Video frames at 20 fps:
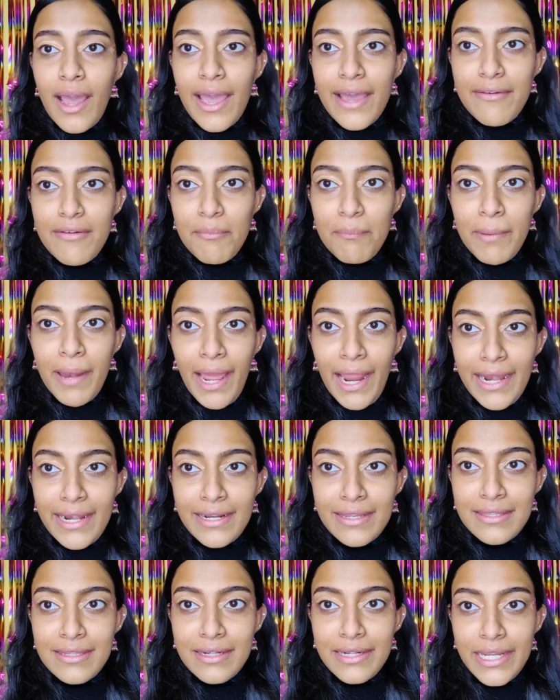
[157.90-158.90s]
I have
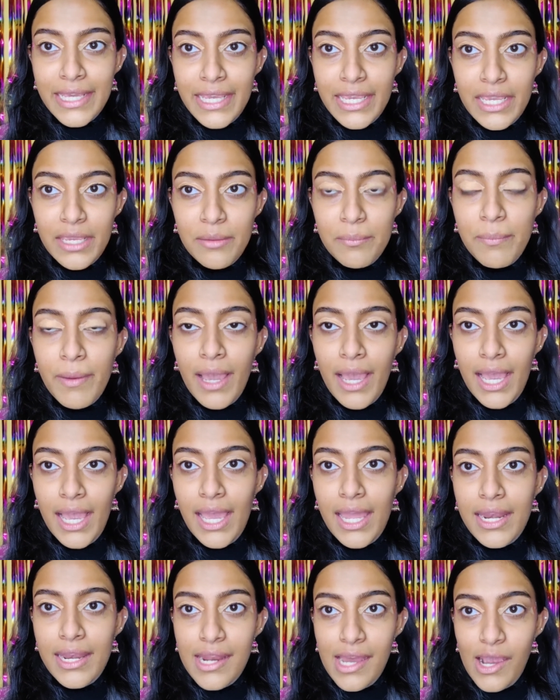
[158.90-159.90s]
applied the tape,
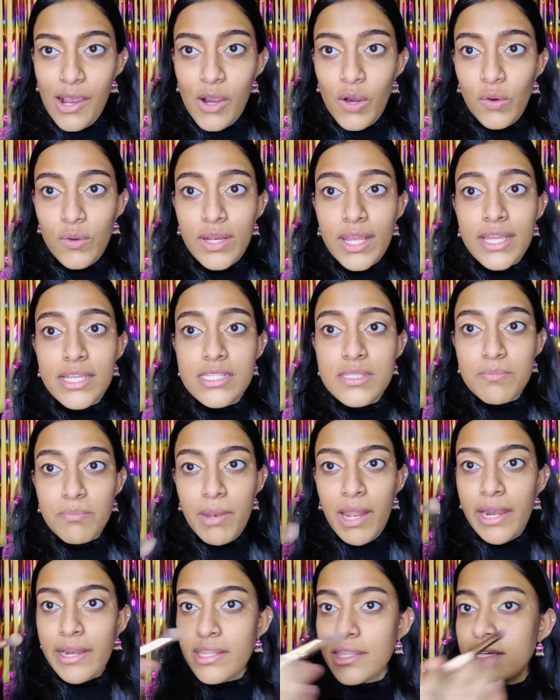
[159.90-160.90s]
and now let's
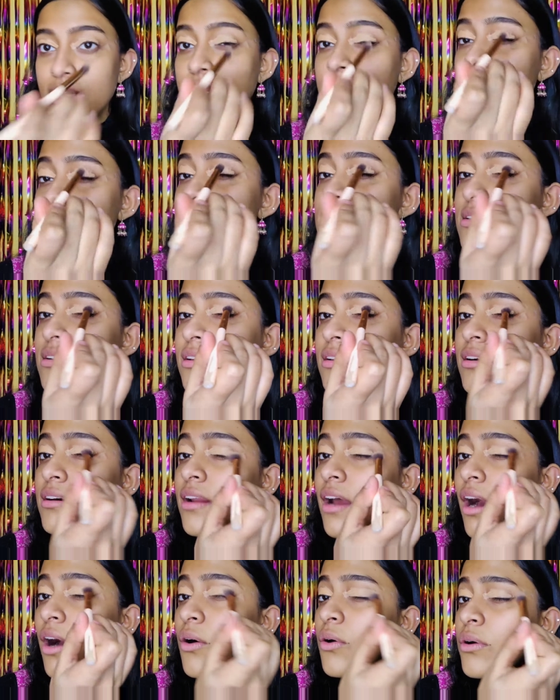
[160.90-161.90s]
blend the
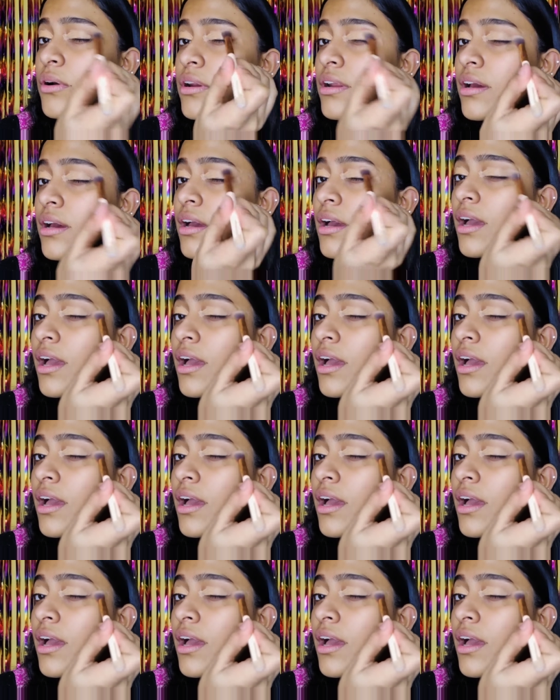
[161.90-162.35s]
concealer out.